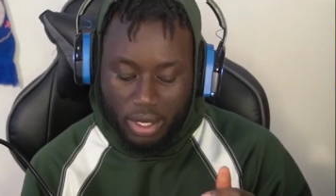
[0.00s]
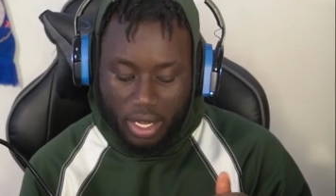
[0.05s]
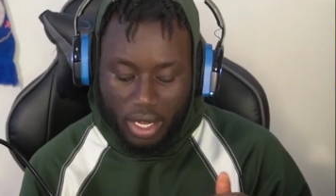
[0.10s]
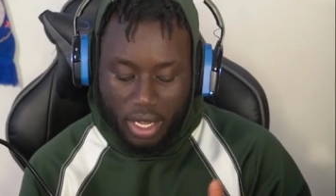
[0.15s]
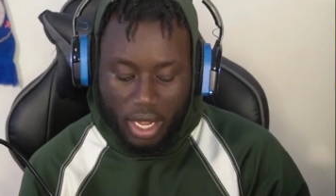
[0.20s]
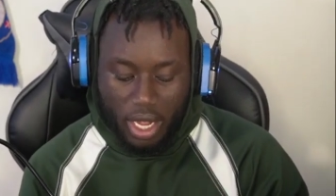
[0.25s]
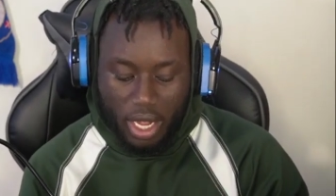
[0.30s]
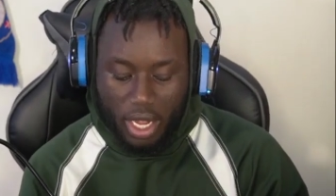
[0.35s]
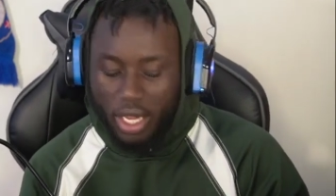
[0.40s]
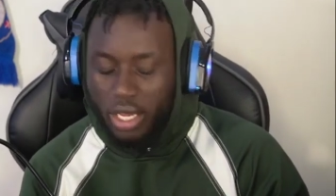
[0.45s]

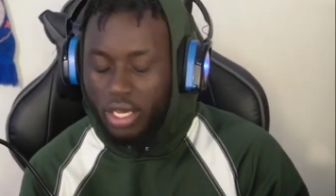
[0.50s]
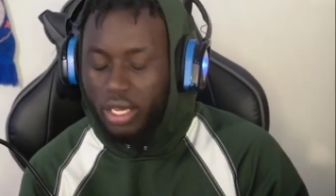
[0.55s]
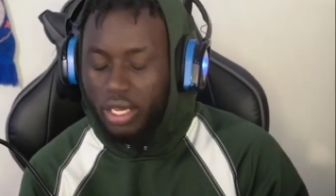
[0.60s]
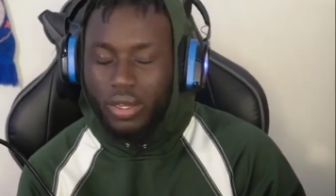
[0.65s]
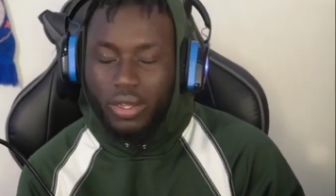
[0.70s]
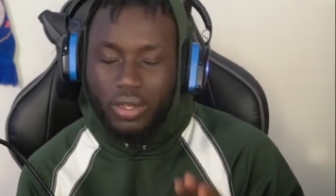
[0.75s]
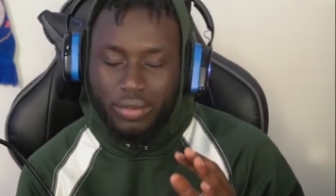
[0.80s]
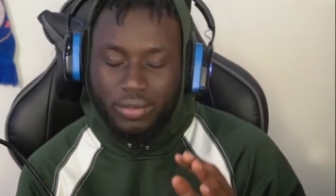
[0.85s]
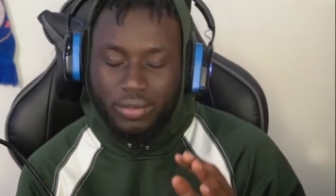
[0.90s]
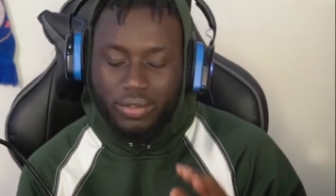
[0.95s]
I
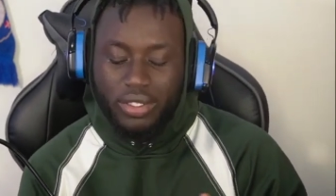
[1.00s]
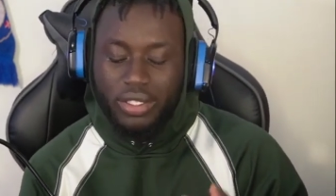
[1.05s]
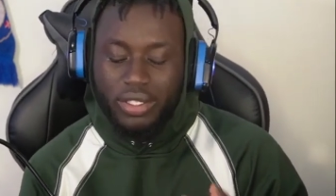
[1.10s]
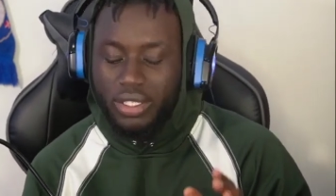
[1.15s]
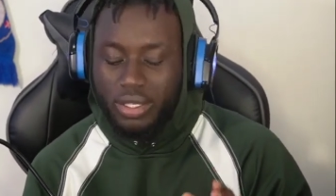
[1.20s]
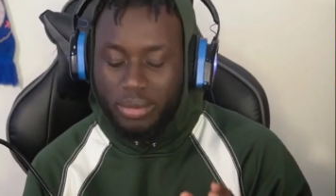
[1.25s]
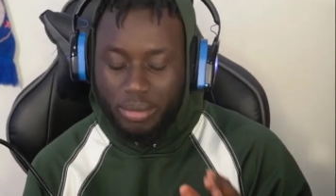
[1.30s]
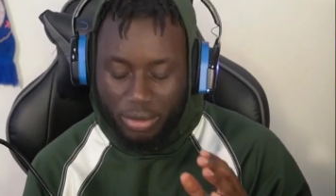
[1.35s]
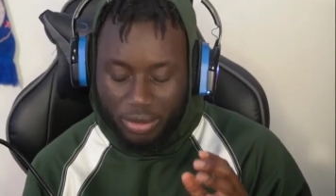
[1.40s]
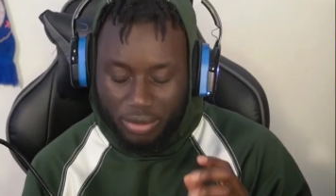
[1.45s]
love
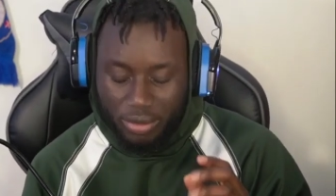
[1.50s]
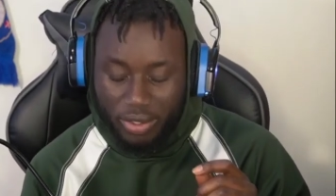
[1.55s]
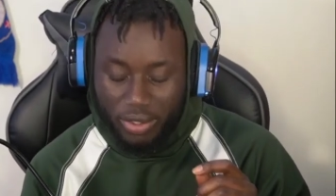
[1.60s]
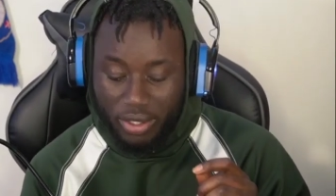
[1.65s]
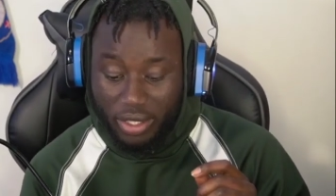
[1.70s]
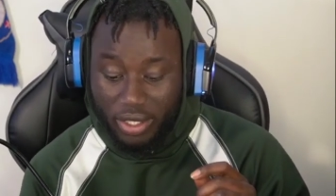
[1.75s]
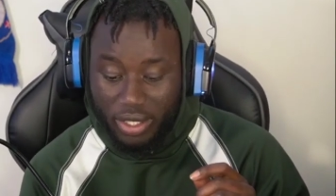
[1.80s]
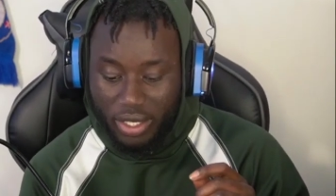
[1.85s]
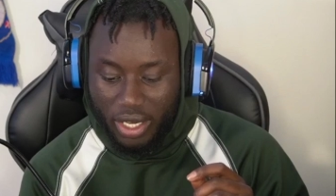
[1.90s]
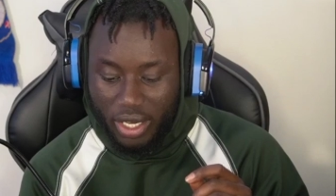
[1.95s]
Disney
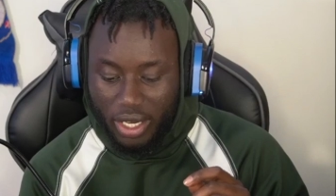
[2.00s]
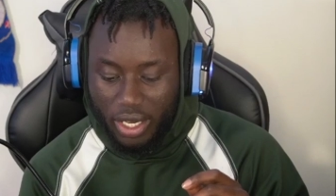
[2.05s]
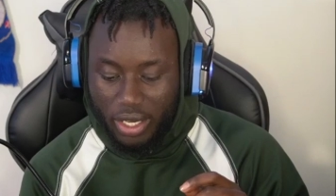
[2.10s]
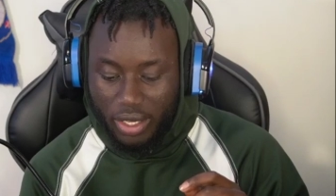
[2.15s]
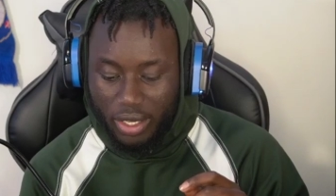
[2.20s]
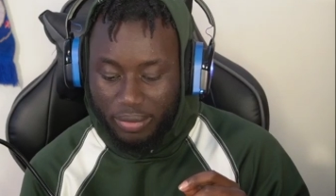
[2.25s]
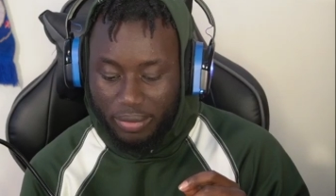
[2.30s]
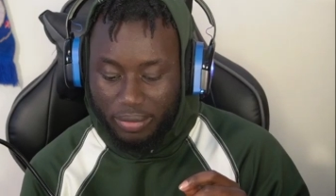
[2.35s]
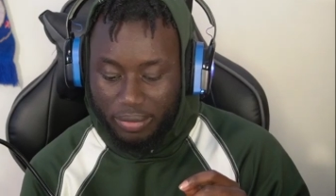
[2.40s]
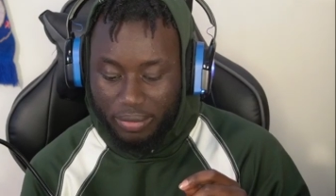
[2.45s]
movies,
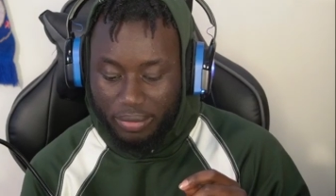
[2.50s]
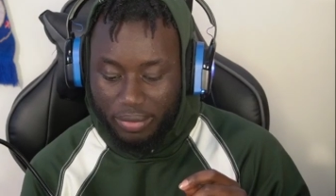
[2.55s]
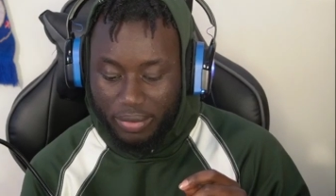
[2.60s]
and